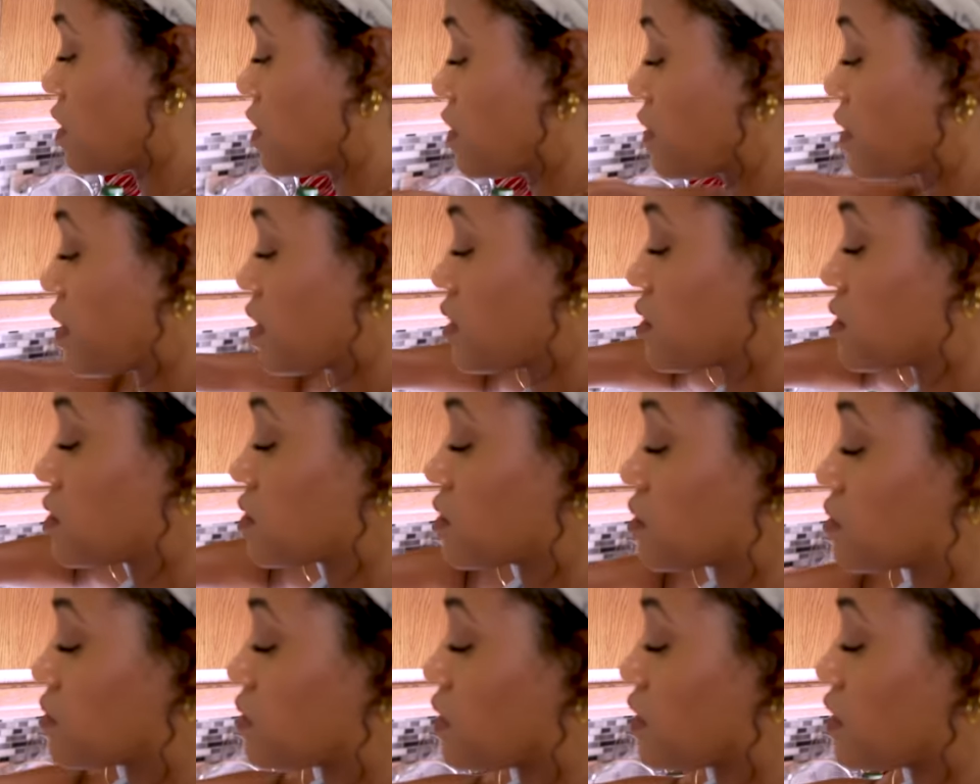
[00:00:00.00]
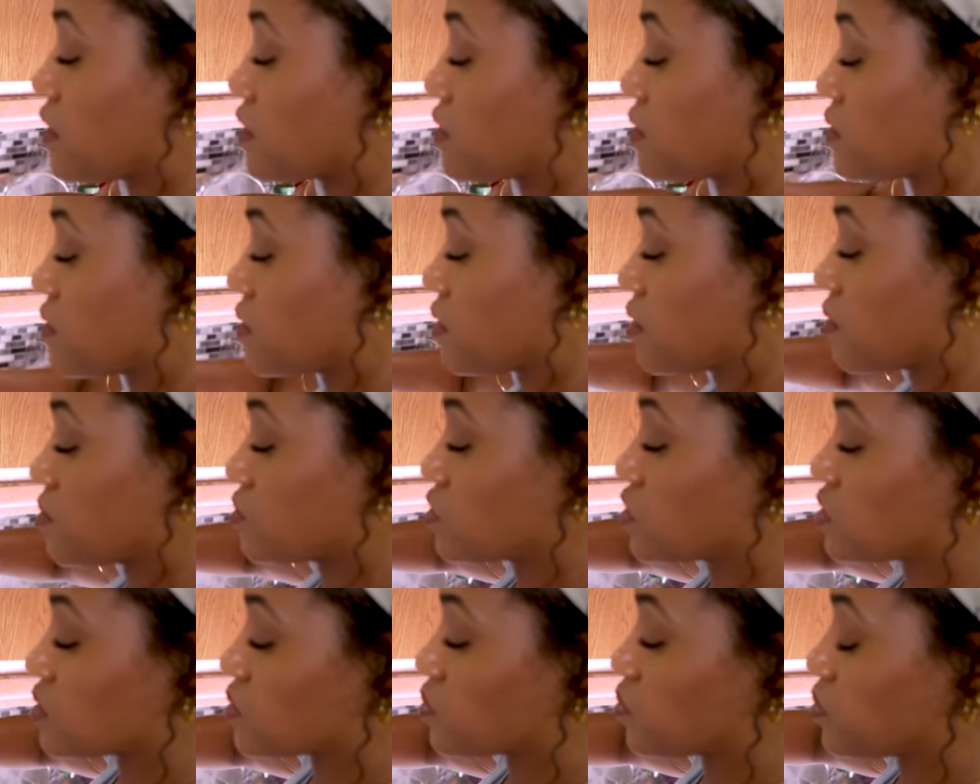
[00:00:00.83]
All right, so now I'm
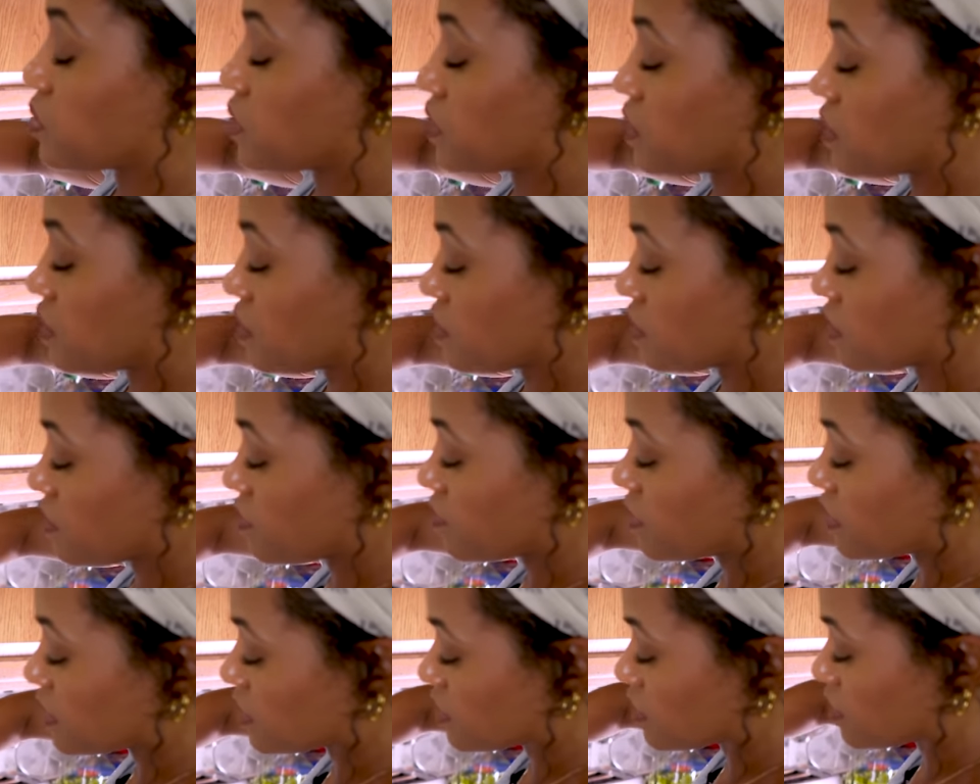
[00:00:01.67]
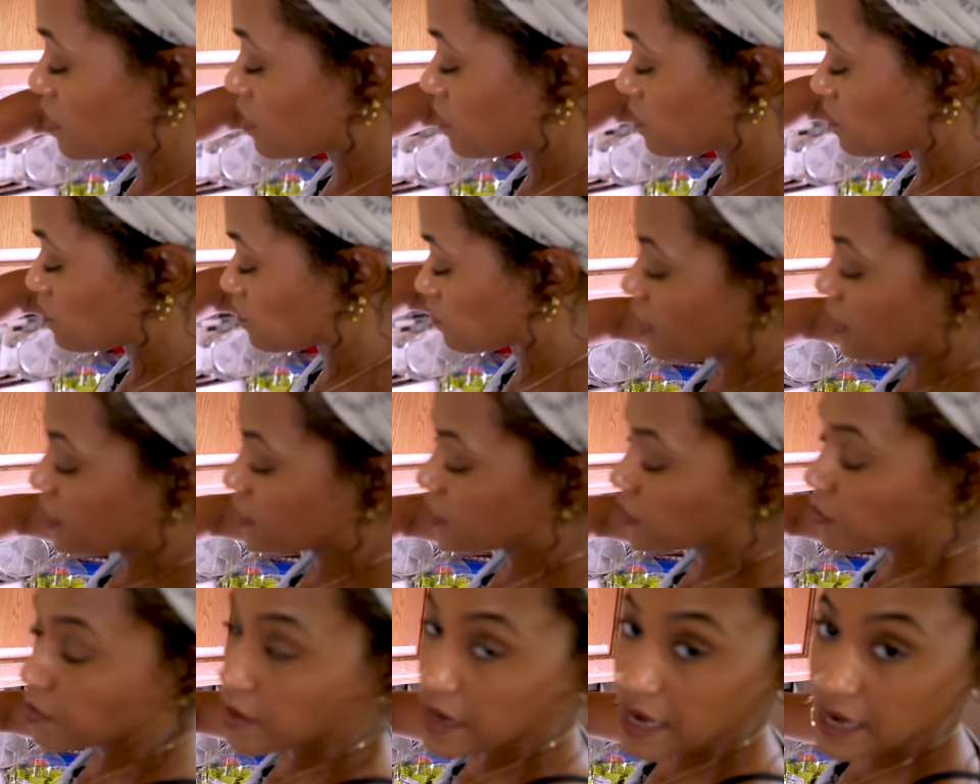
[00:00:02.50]
just putting the butter
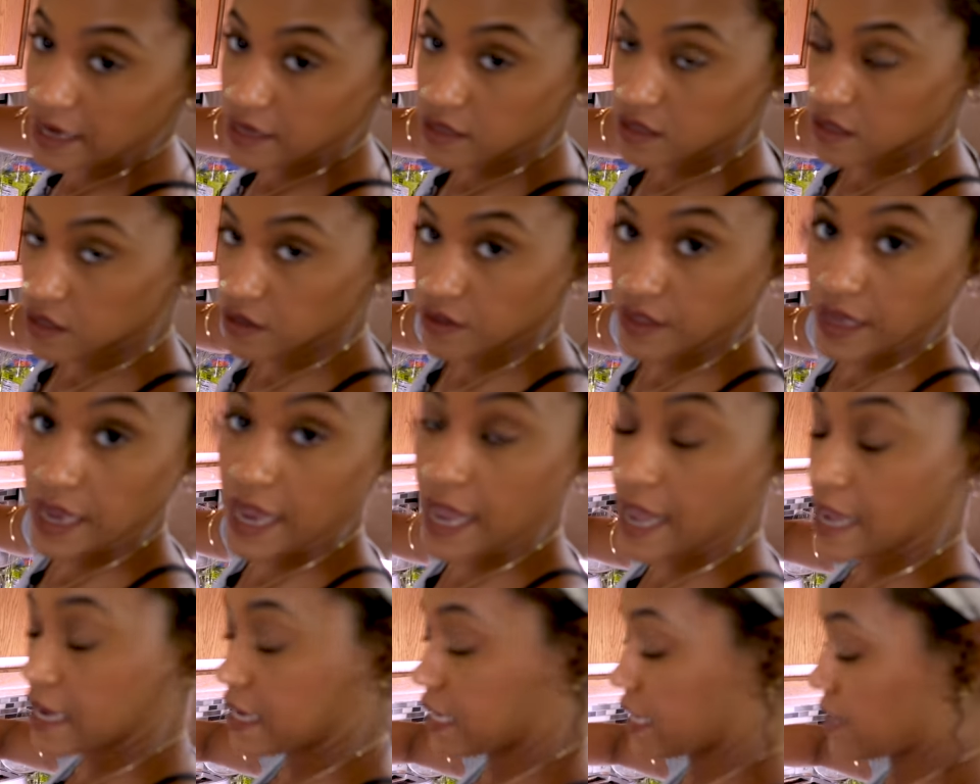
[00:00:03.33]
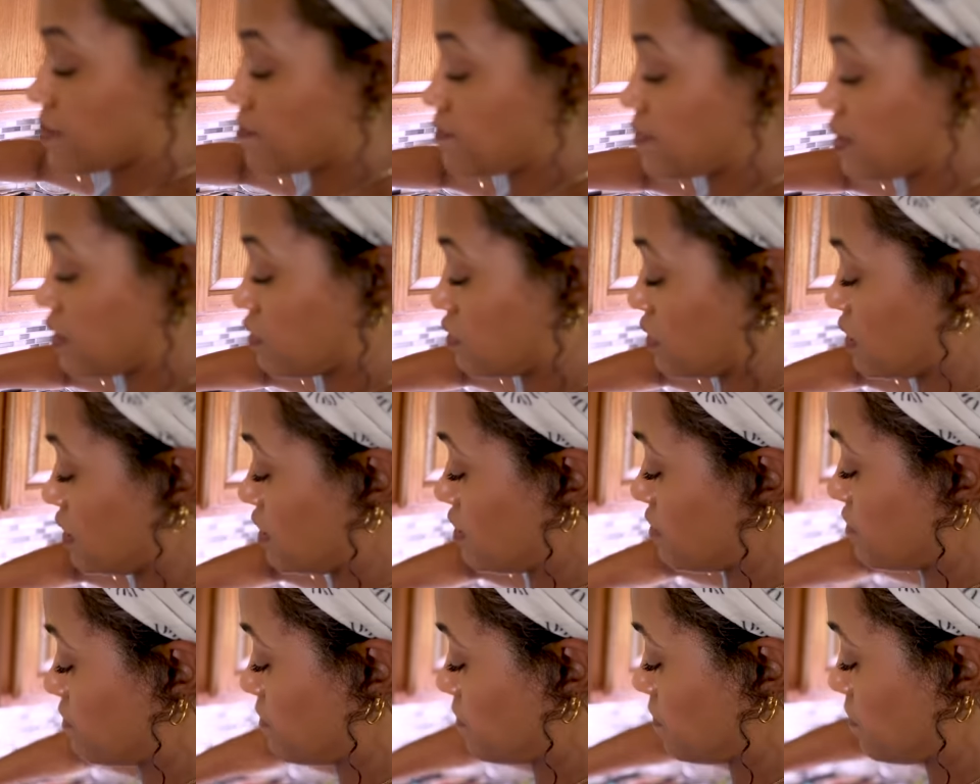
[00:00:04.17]
in the pot so that I can melt
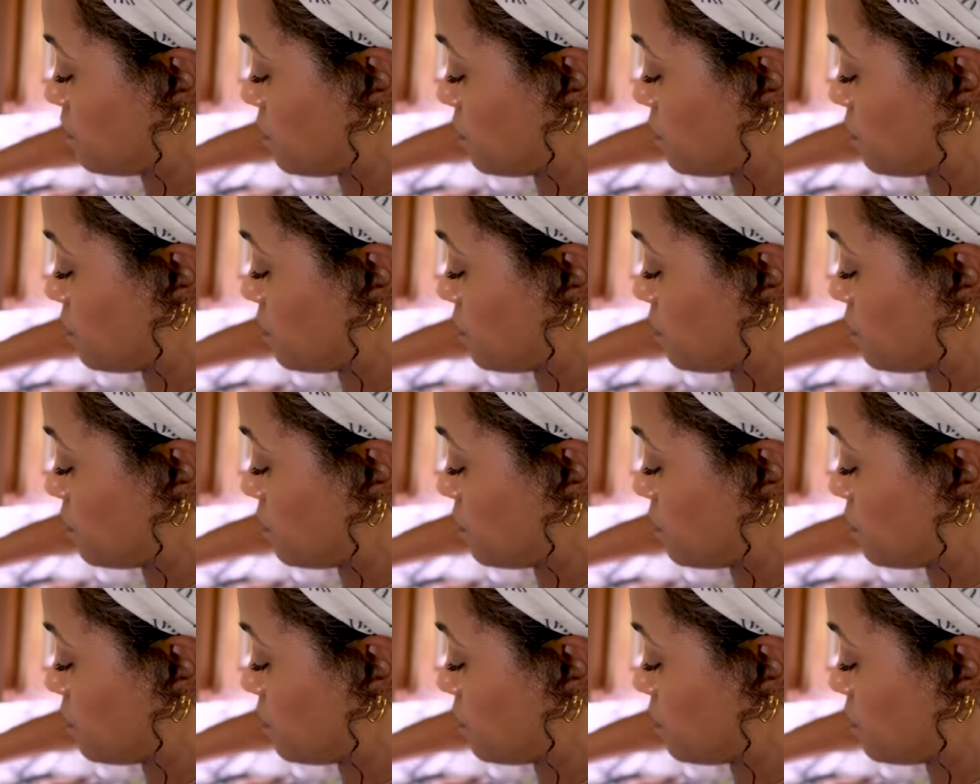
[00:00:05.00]
it.